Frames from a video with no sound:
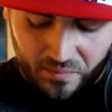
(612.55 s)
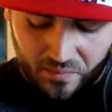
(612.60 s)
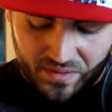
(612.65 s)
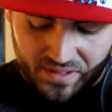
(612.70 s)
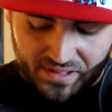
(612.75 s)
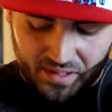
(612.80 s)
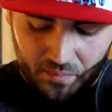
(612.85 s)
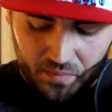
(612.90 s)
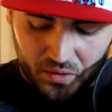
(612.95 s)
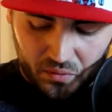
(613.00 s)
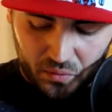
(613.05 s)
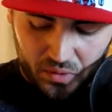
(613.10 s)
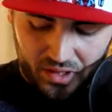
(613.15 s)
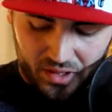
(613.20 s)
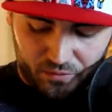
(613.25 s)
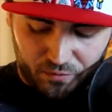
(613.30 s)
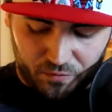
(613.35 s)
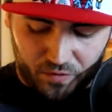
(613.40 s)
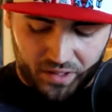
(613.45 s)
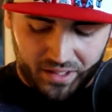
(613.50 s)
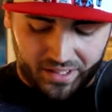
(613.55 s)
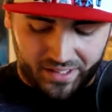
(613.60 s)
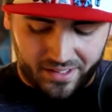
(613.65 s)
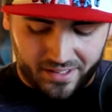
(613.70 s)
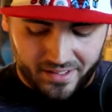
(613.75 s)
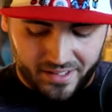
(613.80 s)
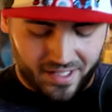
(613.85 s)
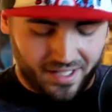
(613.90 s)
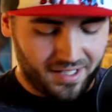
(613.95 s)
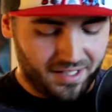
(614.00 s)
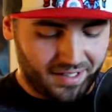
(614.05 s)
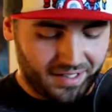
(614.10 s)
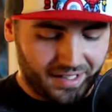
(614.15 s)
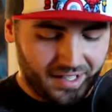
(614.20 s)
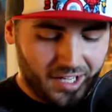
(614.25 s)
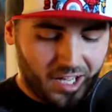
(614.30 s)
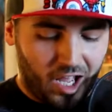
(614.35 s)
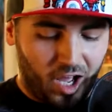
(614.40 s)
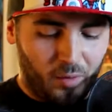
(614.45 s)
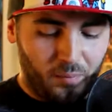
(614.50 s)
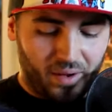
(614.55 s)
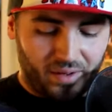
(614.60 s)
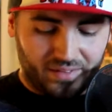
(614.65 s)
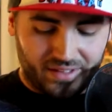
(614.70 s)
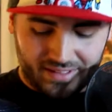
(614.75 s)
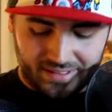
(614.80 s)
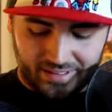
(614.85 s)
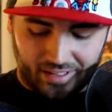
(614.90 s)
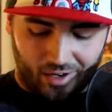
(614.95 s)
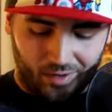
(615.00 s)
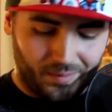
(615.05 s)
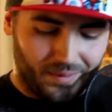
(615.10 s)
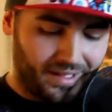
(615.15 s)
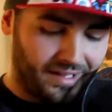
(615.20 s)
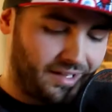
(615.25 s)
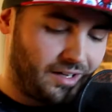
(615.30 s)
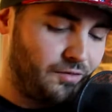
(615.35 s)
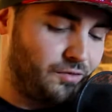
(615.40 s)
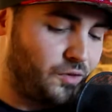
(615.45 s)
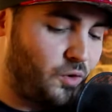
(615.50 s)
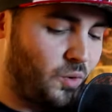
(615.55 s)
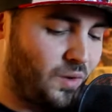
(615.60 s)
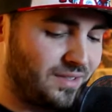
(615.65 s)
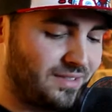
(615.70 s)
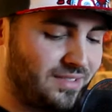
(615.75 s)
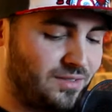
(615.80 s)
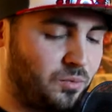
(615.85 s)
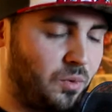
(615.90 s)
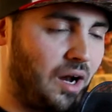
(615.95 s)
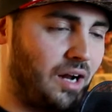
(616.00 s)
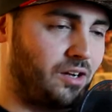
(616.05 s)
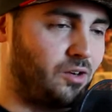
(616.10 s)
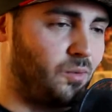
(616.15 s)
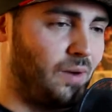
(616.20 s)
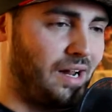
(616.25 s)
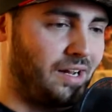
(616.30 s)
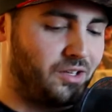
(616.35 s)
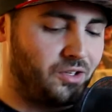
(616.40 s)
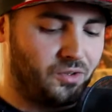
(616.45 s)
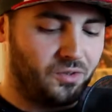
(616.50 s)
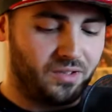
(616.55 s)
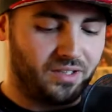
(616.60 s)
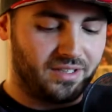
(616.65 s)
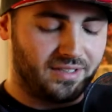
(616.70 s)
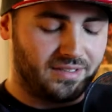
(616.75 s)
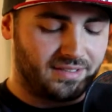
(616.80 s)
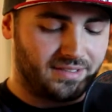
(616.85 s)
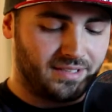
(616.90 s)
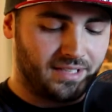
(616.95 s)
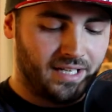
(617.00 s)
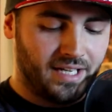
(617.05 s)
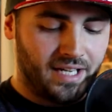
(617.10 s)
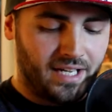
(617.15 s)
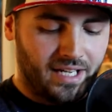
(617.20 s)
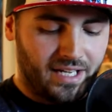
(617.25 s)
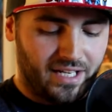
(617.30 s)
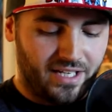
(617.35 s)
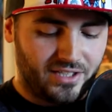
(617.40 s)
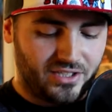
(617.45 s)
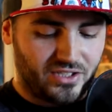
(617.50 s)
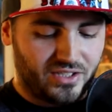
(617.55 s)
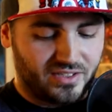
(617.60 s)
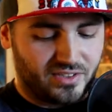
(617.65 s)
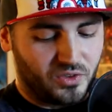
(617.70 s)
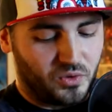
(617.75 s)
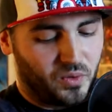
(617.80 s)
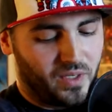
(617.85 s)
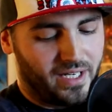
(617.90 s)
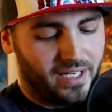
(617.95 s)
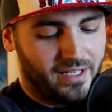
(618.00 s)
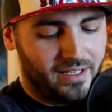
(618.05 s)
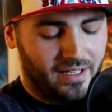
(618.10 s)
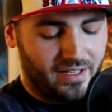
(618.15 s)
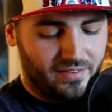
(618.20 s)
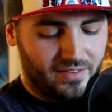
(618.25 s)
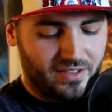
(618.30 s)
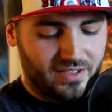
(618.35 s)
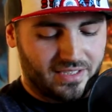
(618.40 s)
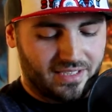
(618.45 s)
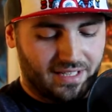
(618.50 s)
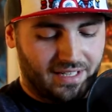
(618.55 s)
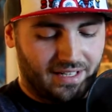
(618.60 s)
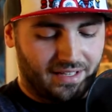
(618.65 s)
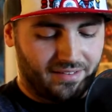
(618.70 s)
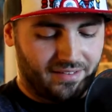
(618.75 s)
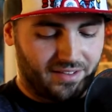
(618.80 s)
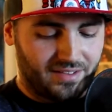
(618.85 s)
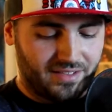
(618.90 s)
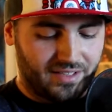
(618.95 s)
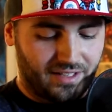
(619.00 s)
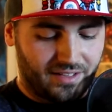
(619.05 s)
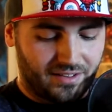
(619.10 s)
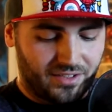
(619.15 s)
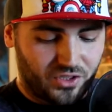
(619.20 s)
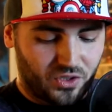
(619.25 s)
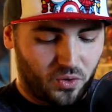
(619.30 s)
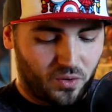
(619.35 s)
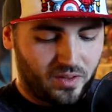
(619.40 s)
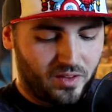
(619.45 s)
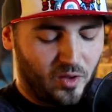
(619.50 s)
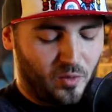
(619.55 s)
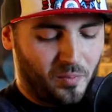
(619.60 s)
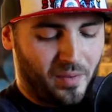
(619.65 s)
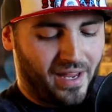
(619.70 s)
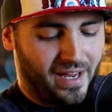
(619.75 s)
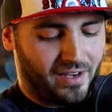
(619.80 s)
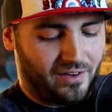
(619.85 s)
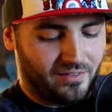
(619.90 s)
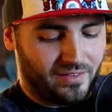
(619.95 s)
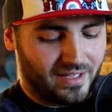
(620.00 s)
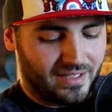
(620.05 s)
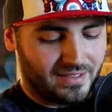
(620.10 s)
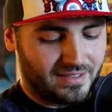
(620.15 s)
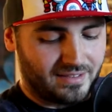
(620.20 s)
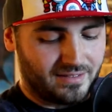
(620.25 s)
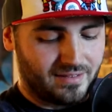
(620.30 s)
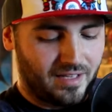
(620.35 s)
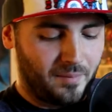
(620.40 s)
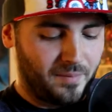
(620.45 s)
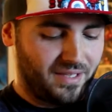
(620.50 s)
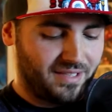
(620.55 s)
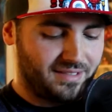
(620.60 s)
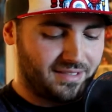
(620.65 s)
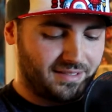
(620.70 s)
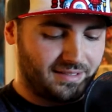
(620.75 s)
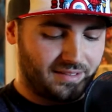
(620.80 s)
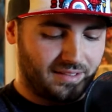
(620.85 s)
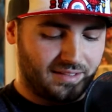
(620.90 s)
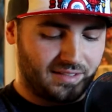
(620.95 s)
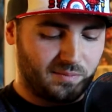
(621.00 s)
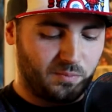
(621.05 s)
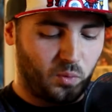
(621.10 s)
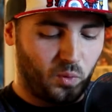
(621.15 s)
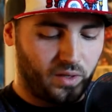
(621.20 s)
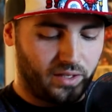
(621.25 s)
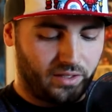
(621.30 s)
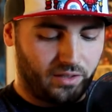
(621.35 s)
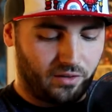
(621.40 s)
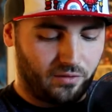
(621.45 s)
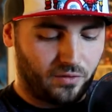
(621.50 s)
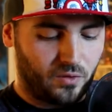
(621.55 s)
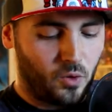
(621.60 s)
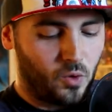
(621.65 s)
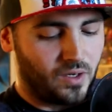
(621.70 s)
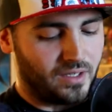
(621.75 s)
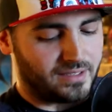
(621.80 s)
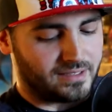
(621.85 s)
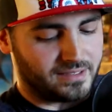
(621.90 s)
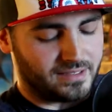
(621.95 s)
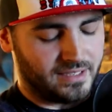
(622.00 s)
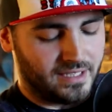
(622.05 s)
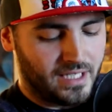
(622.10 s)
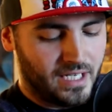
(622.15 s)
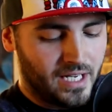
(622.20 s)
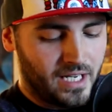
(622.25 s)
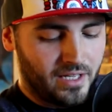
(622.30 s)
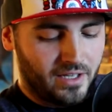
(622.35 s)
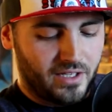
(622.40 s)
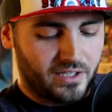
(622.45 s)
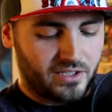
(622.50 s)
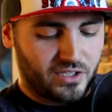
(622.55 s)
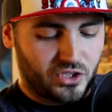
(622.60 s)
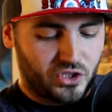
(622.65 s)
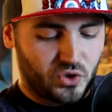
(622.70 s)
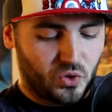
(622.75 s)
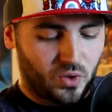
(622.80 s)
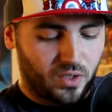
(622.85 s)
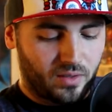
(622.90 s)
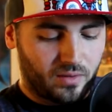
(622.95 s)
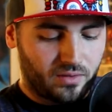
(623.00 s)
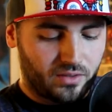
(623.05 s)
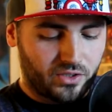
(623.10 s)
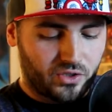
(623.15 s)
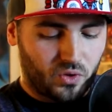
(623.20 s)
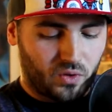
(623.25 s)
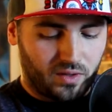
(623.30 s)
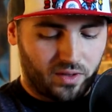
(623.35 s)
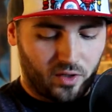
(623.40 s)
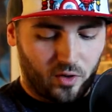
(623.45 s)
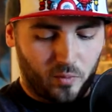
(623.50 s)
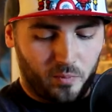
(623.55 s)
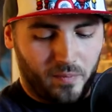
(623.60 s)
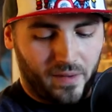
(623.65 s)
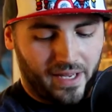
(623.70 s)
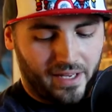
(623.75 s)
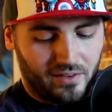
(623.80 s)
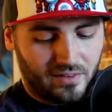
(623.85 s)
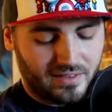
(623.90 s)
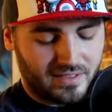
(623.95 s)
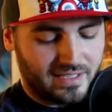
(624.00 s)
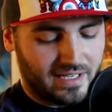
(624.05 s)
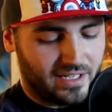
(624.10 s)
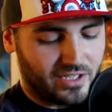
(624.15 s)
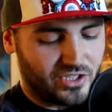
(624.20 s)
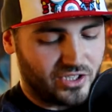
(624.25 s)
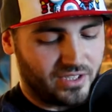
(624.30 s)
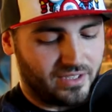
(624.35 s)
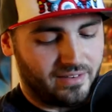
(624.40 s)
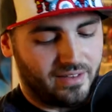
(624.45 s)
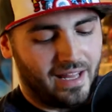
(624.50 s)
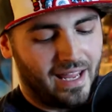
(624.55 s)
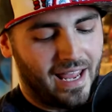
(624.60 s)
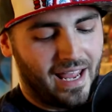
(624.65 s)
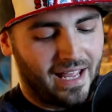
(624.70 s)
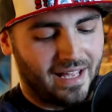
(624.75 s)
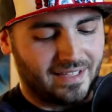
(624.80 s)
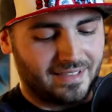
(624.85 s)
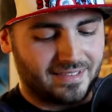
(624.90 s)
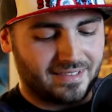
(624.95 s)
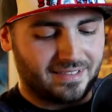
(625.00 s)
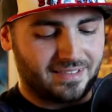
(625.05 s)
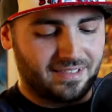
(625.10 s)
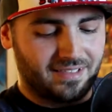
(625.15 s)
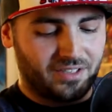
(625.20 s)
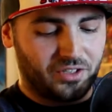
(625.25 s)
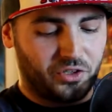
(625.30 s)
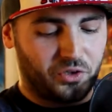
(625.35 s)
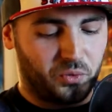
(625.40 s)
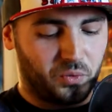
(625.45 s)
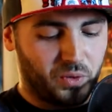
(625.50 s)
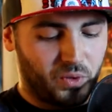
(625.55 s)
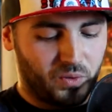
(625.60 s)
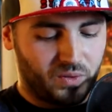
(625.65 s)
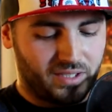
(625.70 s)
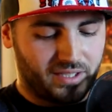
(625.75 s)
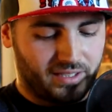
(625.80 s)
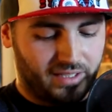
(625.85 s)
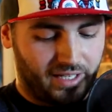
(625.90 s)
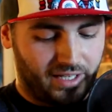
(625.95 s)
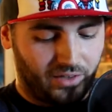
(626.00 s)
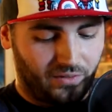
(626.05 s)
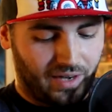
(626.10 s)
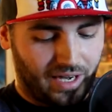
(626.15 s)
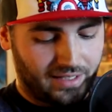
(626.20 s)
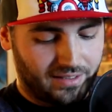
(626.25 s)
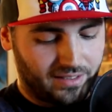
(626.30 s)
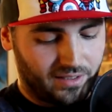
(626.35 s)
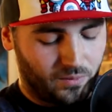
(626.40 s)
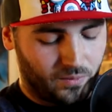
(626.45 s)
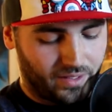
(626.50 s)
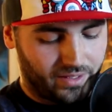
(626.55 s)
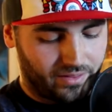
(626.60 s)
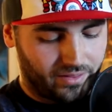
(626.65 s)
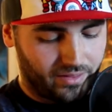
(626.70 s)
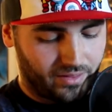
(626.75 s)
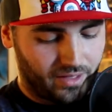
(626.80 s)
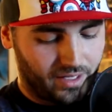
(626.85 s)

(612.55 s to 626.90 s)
Something really funny about this comic, of course, is Rocket Raccoon, because he's just great. There's a short little panel that's, I mean, this isn't a spoiler, of course. There's a short little panel section that has Groot interacting with